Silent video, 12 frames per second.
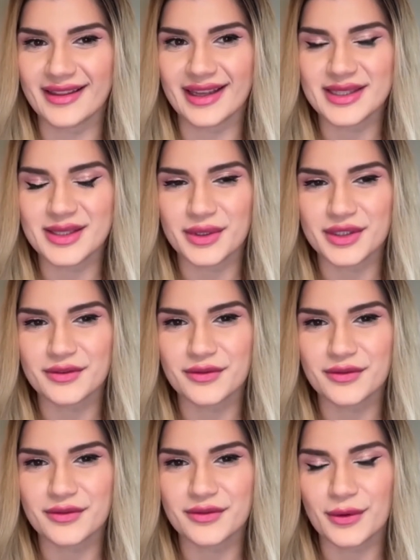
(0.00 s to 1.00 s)
That's a
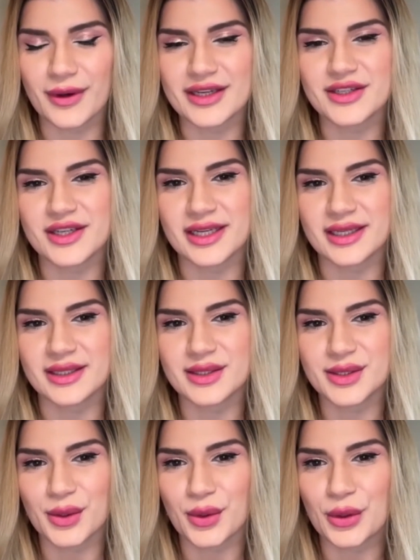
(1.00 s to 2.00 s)
wonderful question.
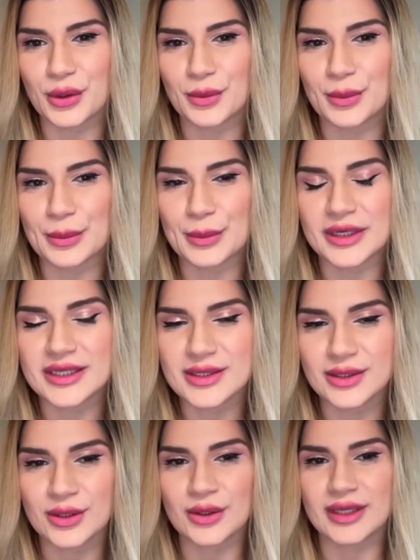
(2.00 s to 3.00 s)
So,
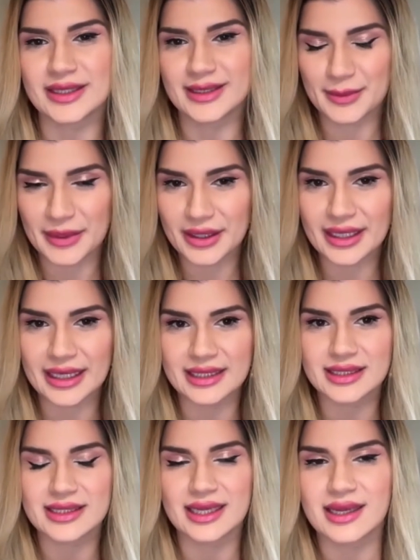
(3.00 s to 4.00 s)
personal
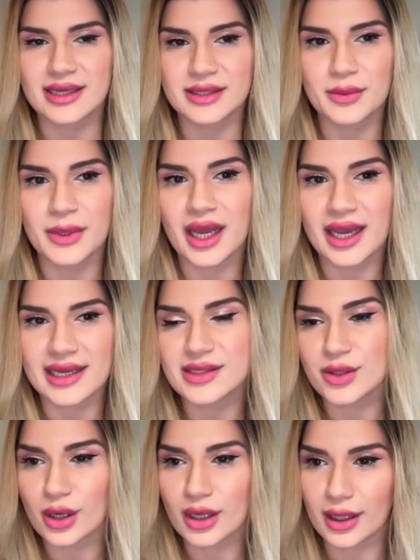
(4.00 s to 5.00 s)
experience is when I
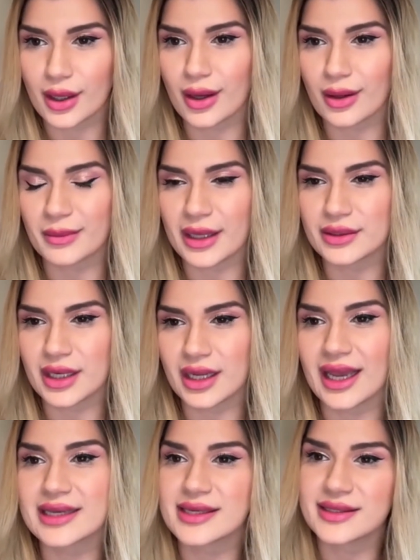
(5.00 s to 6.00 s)
started
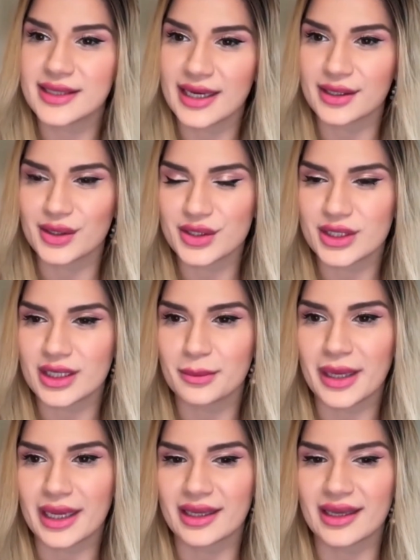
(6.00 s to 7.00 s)
compounding as a technician
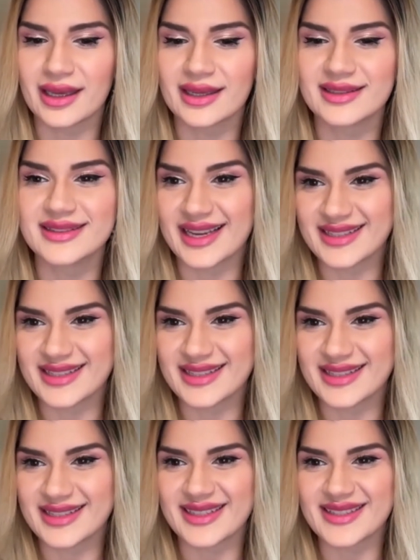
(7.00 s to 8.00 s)
back in
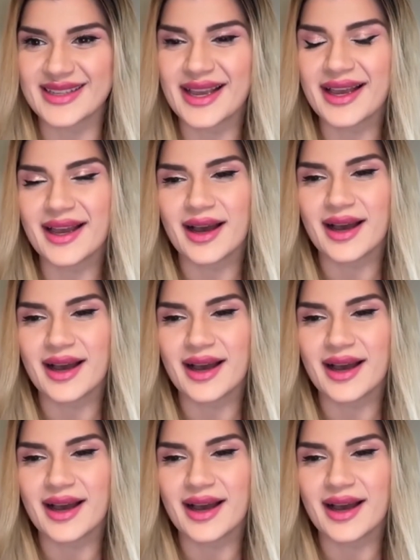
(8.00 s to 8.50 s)
Texas.